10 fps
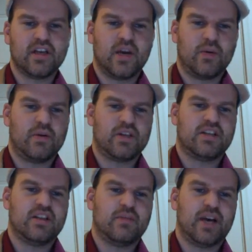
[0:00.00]
We wish
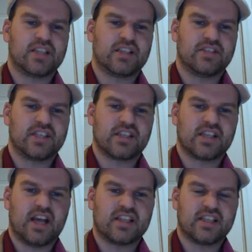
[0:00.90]
you the best of
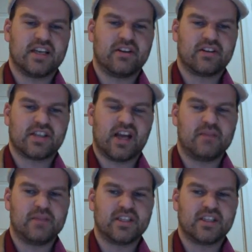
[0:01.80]
success in your
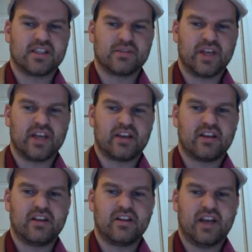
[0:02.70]
assignments this week.
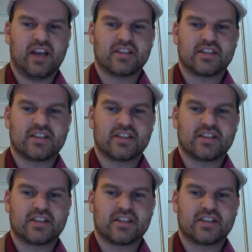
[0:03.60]
Thanks.